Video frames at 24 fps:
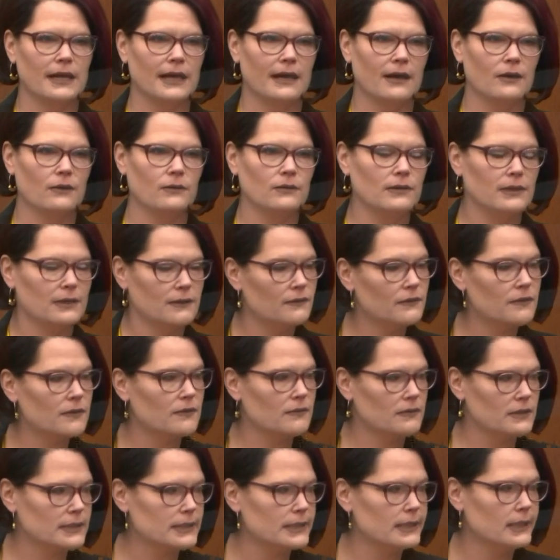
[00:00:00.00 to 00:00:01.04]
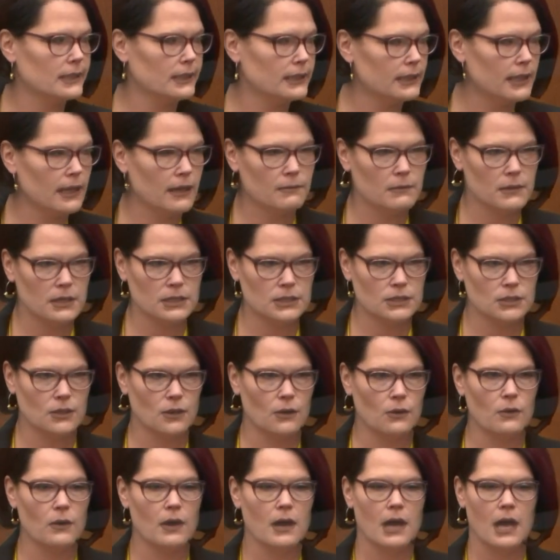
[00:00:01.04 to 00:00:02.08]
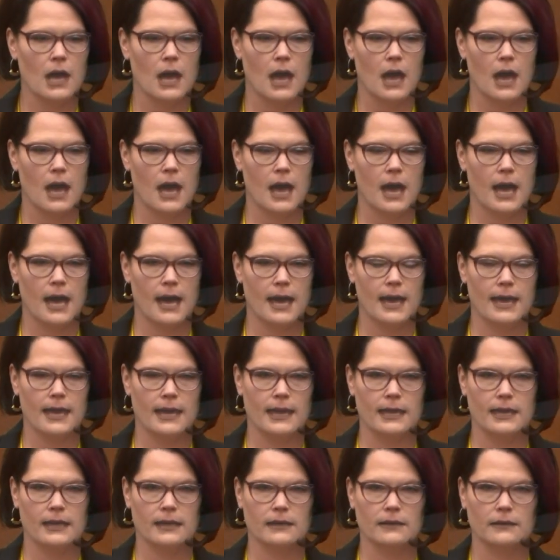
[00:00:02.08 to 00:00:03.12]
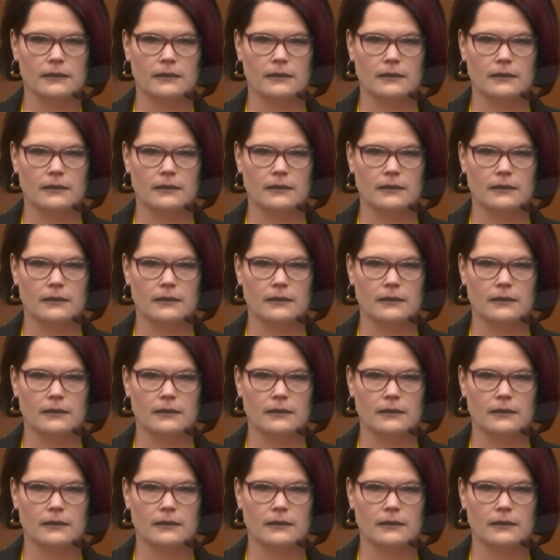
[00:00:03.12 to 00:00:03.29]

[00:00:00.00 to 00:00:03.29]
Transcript: down if you're visiting them. And so I